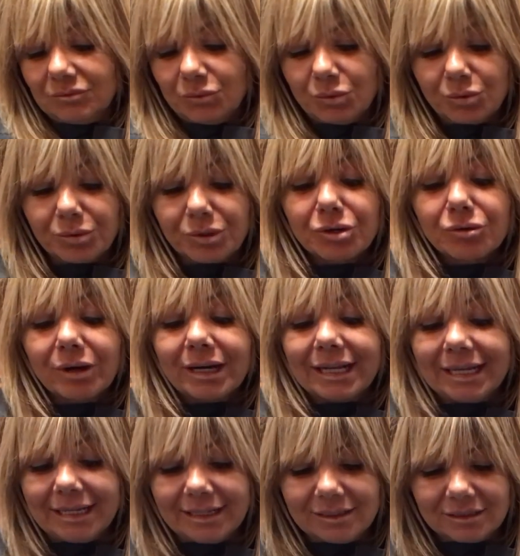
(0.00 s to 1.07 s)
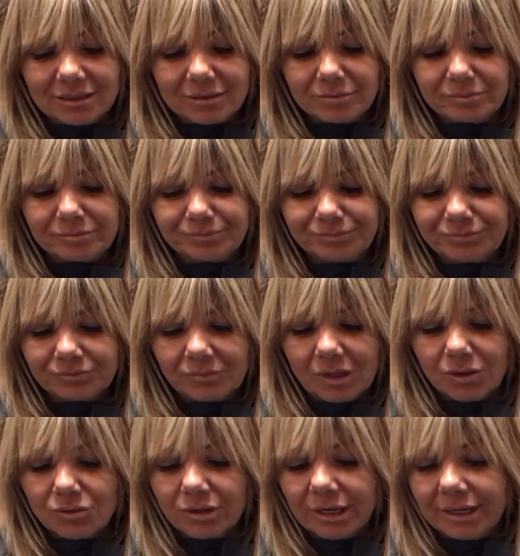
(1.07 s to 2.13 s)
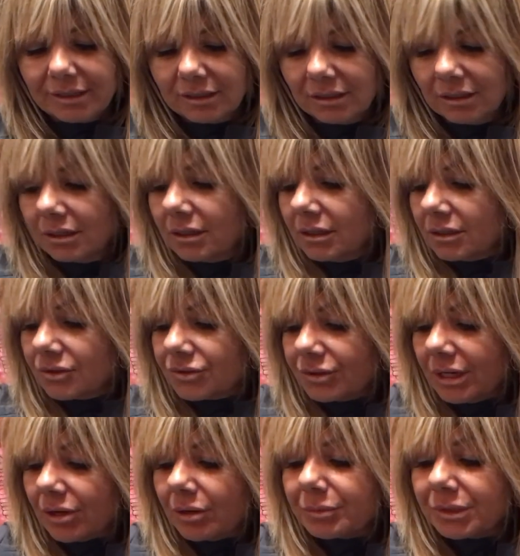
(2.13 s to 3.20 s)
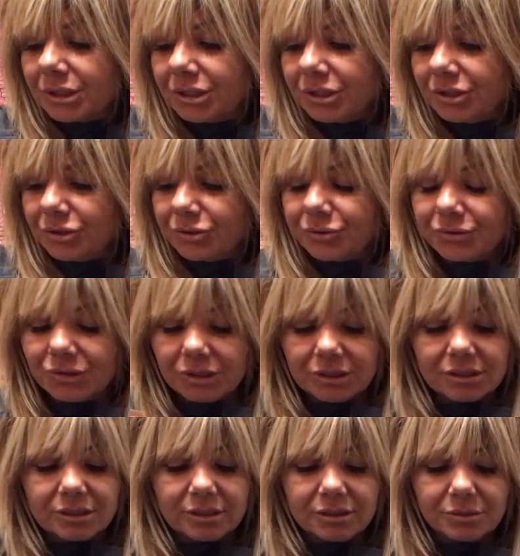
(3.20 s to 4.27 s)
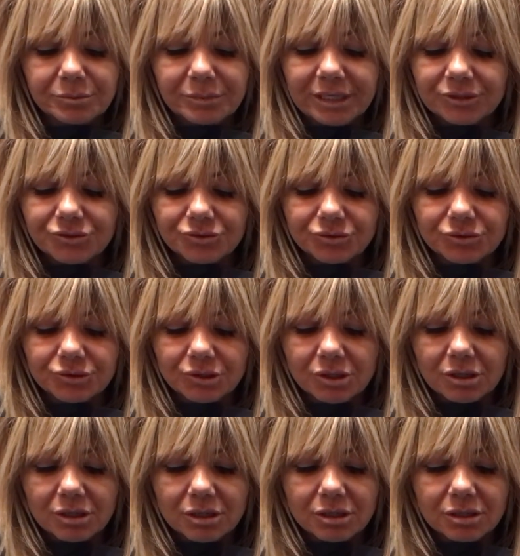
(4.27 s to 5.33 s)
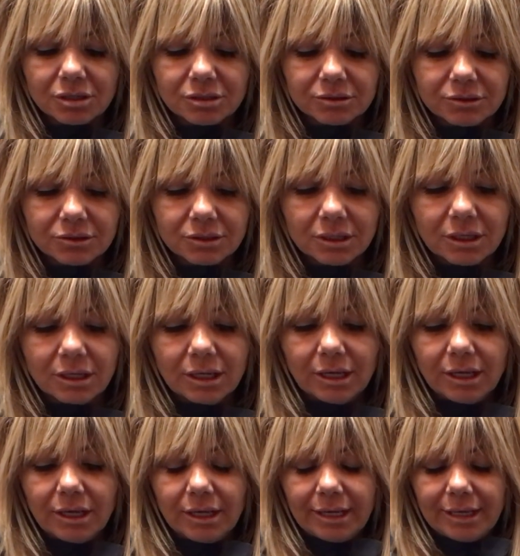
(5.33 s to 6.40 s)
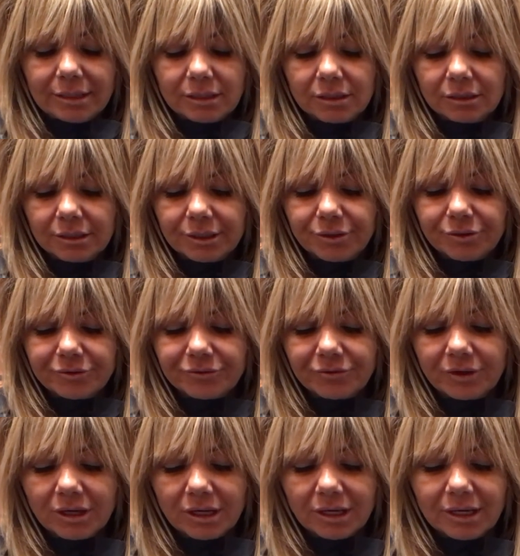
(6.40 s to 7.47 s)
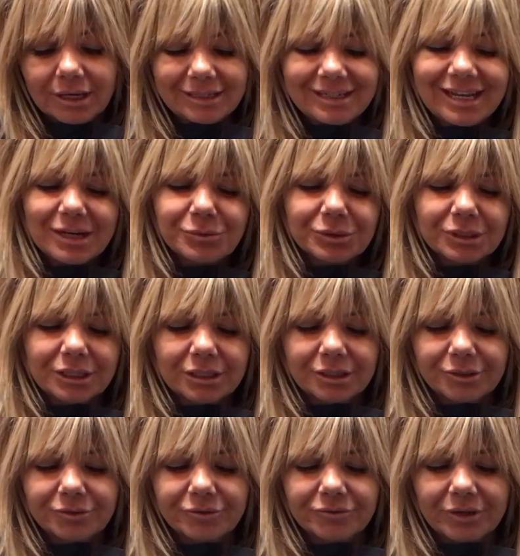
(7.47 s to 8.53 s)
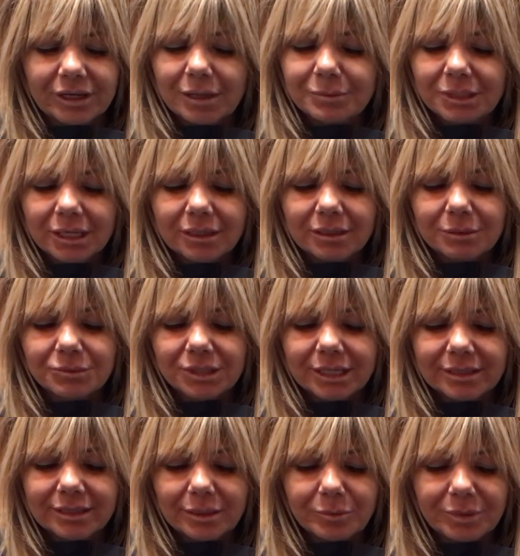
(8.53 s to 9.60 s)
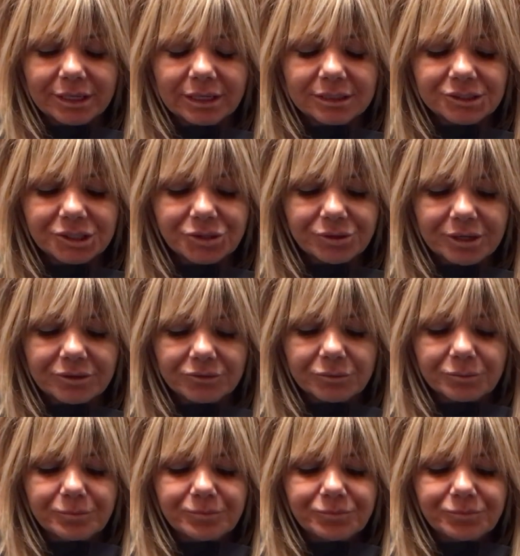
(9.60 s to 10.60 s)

We're regretting it. Okay, so now I'm going to use the Ascended Masters cards and clarify, not really clarify, I'm not, I'm take that back, I digress.